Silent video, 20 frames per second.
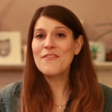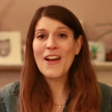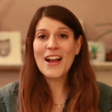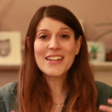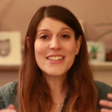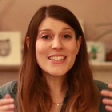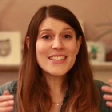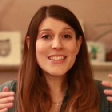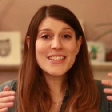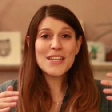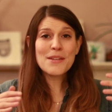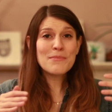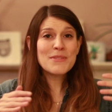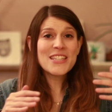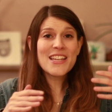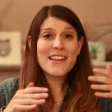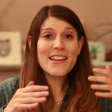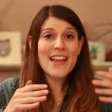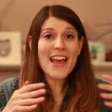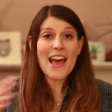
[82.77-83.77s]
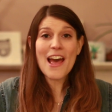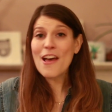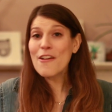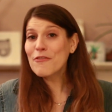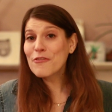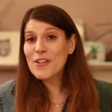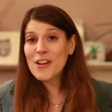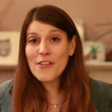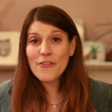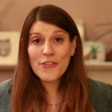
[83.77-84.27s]
In fact, it seems like
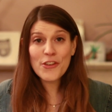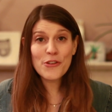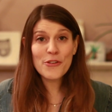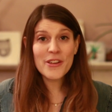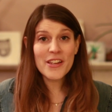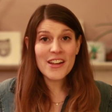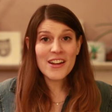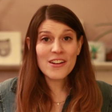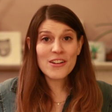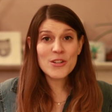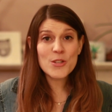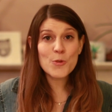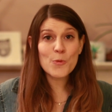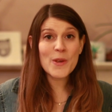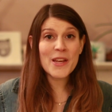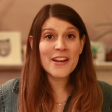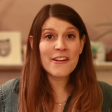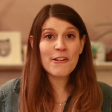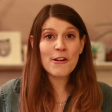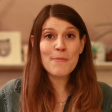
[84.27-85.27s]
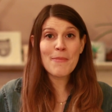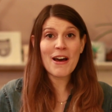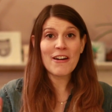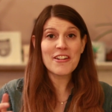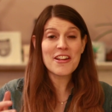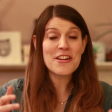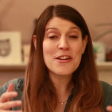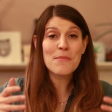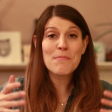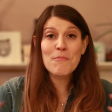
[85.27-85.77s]
every few years we hear
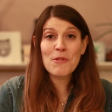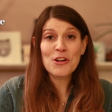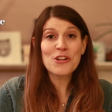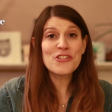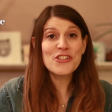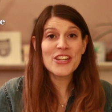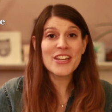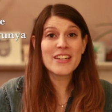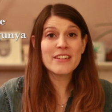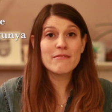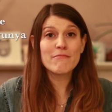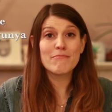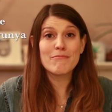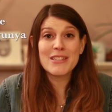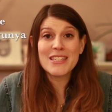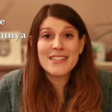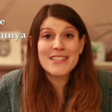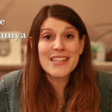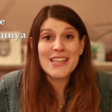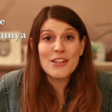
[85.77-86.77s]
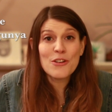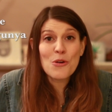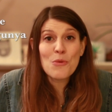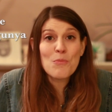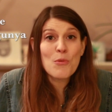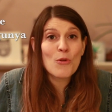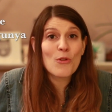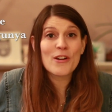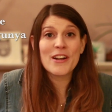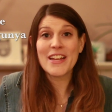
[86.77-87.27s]
about an emerging
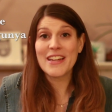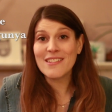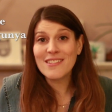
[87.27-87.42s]
mosquito-borne